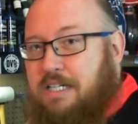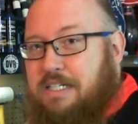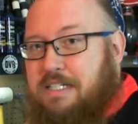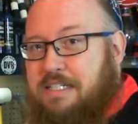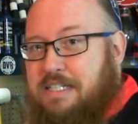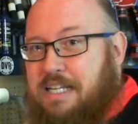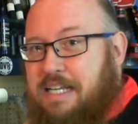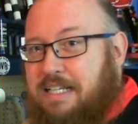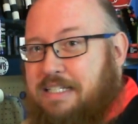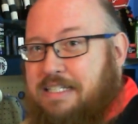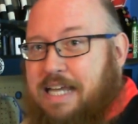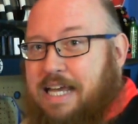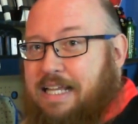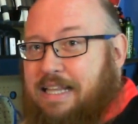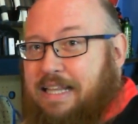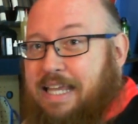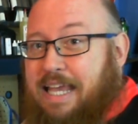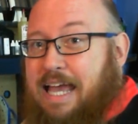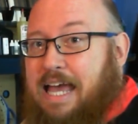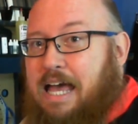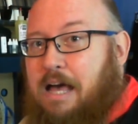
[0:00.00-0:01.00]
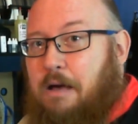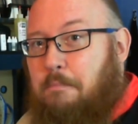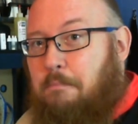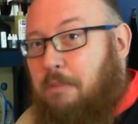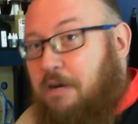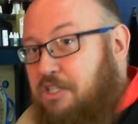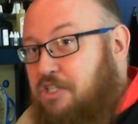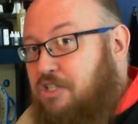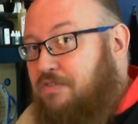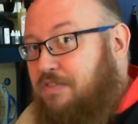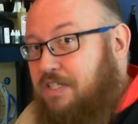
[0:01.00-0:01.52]
exactly how
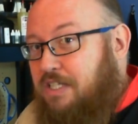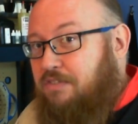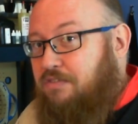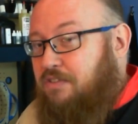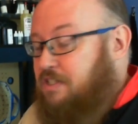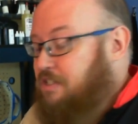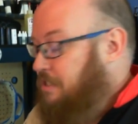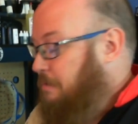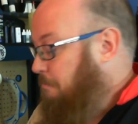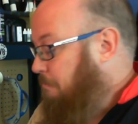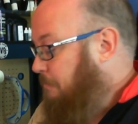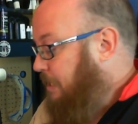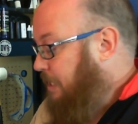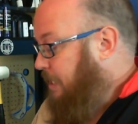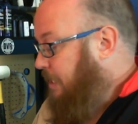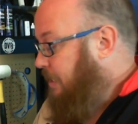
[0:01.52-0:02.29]
much of a difference it made.